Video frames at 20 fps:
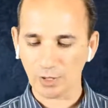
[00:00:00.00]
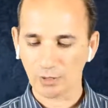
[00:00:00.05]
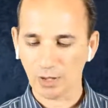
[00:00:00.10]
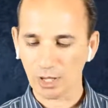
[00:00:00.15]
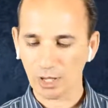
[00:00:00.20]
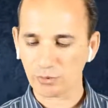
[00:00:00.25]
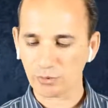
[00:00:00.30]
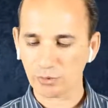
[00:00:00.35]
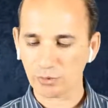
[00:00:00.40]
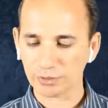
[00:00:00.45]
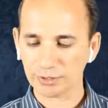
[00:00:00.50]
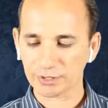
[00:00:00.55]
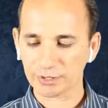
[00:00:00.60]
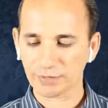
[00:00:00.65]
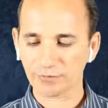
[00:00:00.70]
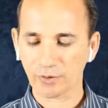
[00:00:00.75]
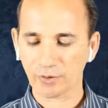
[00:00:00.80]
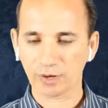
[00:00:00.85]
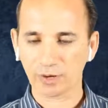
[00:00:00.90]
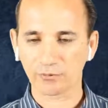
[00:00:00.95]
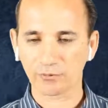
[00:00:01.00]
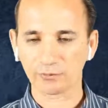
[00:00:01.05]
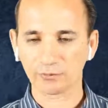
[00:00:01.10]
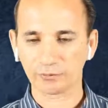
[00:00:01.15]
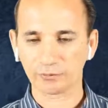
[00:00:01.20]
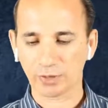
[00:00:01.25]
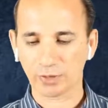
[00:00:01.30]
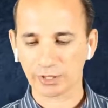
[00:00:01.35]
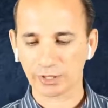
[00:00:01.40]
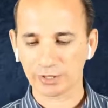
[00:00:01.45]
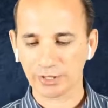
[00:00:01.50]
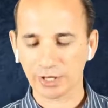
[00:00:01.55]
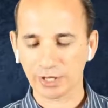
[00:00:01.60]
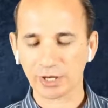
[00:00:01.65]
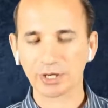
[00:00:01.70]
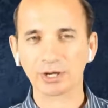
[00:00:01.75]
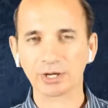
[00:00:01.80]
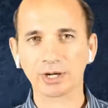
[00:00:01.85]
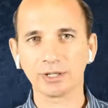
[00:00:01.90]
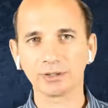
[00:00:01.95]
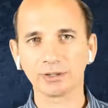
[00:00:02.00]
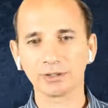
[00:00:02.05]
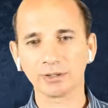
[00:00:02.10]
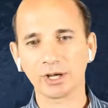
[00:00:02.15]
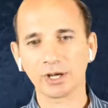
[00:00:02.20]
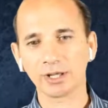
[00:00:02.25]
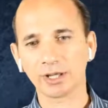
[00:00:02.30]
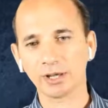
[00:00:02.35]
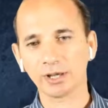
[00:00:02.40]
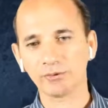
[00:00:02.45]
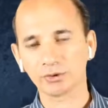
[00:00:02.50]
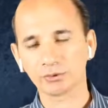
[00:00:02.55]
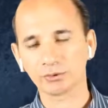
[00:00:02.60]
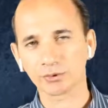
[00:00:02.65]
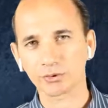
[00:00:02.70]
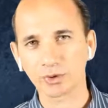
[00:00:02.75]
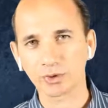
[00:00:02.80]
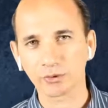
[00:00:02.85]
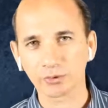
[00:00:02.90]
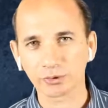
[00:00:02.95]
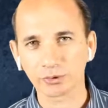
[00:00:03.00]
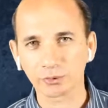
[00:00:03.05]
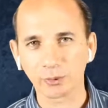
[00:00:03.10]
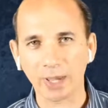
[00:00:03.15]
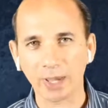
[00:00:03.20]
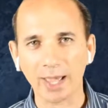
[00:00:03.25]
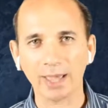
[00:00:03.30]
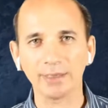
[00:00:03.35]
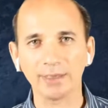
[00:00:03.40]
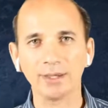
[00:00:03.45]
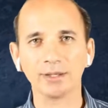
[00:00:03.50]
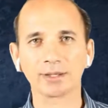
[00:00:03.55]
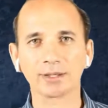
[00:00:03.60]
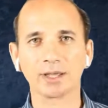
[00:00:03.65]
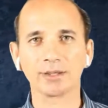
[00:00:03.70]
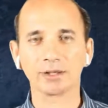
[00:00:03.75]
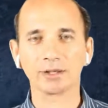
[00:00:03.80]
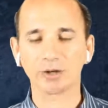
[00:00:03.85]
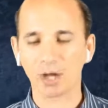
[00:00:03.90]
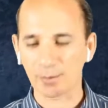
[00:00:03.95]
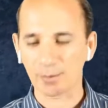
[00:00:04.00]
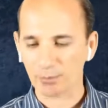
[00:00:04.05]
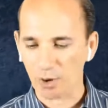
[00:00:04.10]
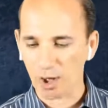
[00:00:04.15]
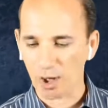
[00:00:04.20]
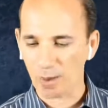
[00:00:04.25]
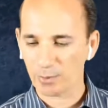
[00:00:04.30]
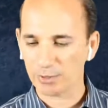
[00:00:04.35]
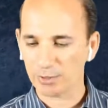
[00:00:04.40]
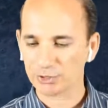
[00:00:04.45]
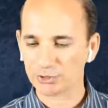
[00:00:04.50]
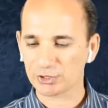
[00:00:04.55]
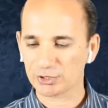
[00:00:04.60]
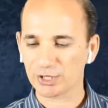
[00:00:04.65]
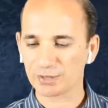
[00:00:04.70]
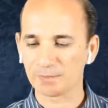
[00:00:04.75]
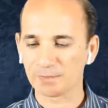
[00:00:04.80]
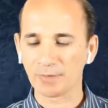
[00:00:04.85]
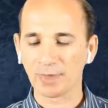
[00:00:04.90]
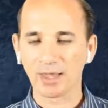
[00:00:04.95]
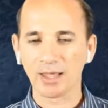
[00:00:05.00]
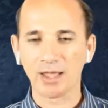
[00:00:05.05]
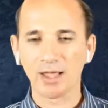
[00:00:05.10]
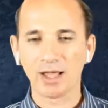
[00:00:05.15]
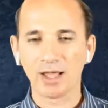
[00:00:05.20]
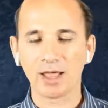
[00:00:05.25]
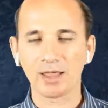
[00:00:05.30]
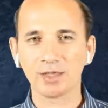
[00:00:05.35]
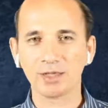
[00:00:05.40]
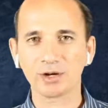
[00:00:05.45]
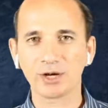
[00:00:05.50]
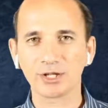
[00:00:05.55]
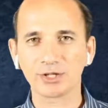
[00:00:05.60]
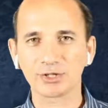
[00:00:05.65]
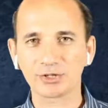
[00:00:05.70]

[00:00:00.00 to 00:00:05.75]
I wrote it in one year, and then I gave it to someone to edit, and then I published it, and then I